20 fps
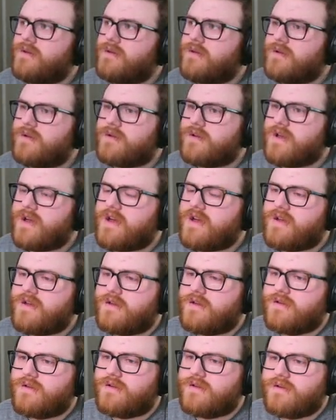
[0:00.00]
Okay.
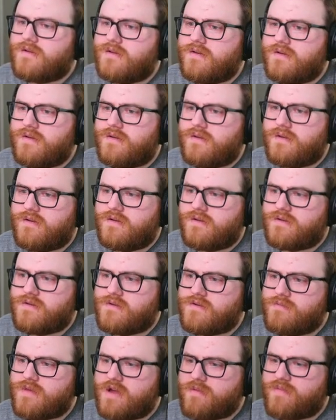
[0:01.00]

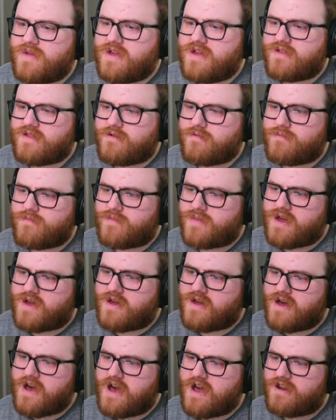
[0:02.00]
Might be some
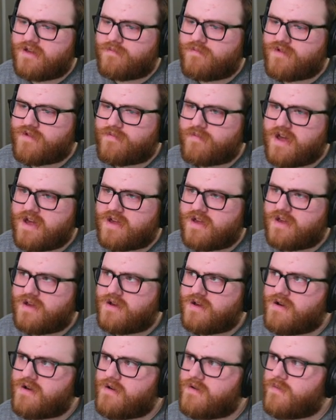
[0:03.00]
uh, items back
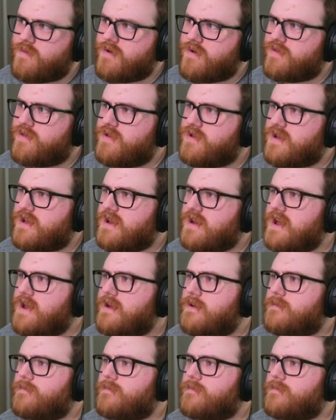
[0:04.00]
here worth looking at.